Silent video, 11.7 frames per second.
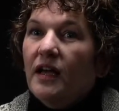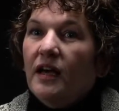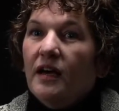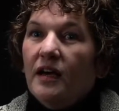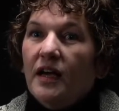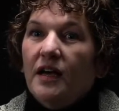
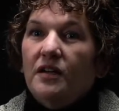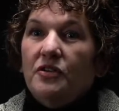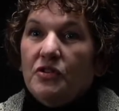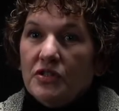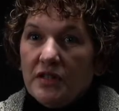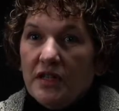out at a
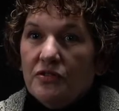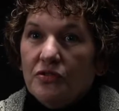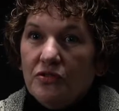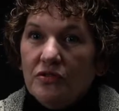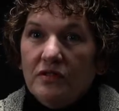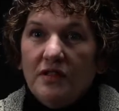Christian high
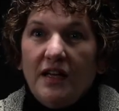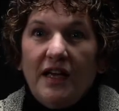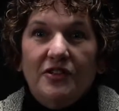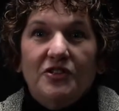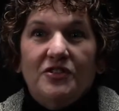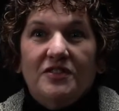school,
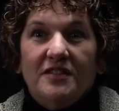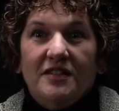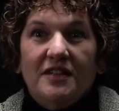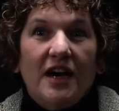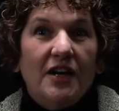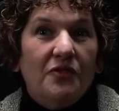and just
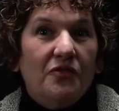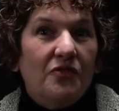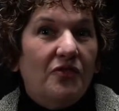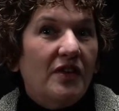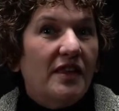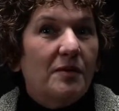God
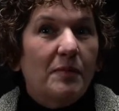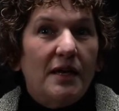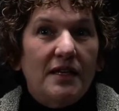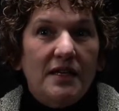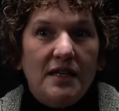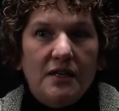filling my
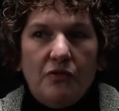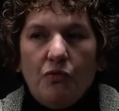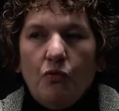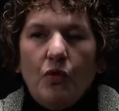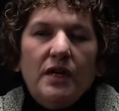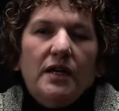need
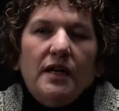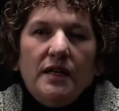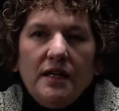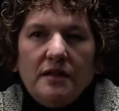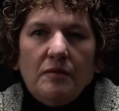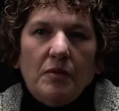of what did I
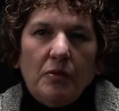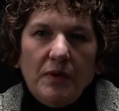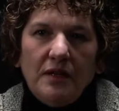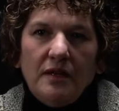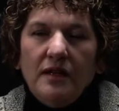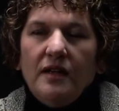need at the
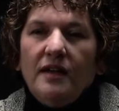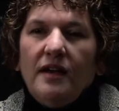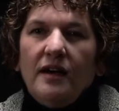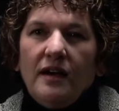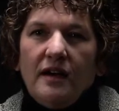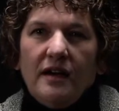moment
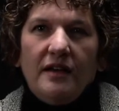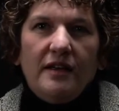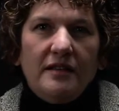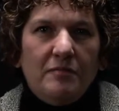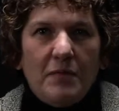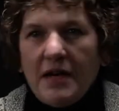
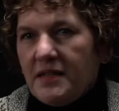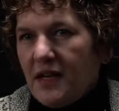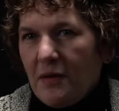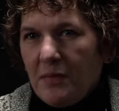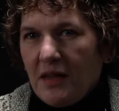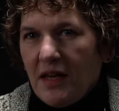in my
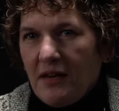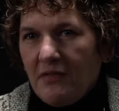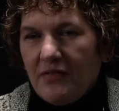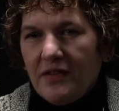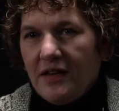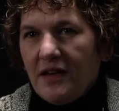time in
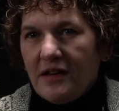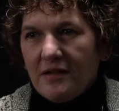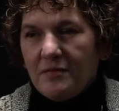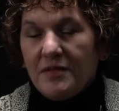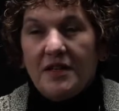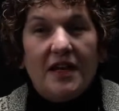life,
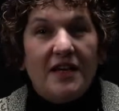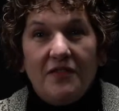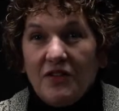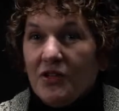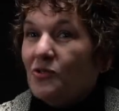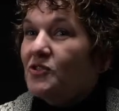that I
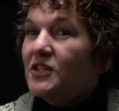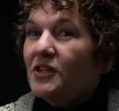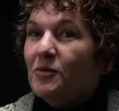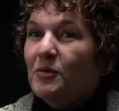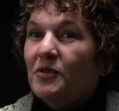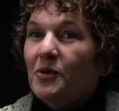even coached
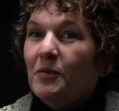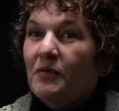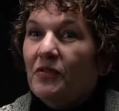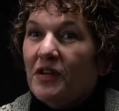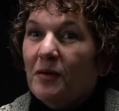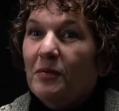here at Multnomah
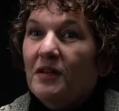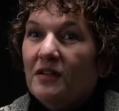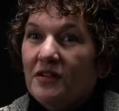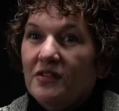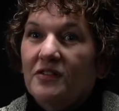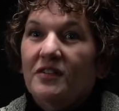for a couple
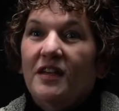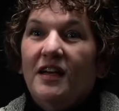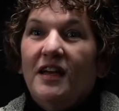years.